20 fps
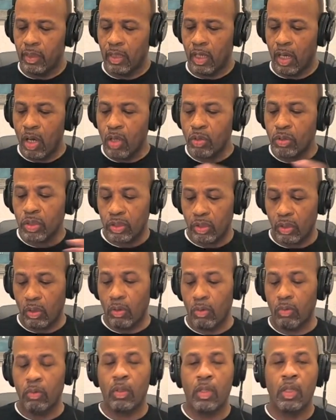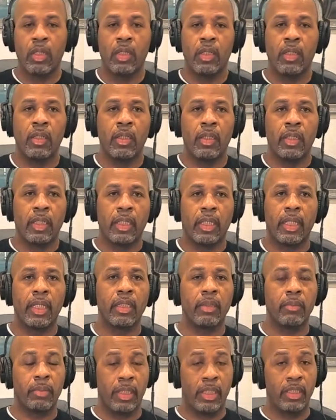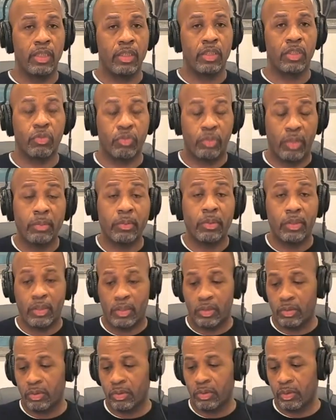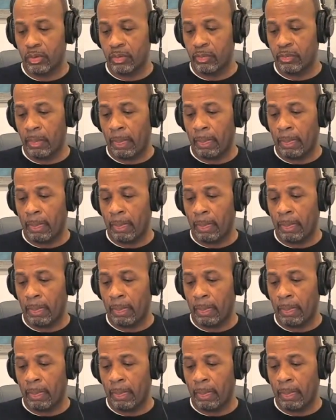Also, in the scriptures,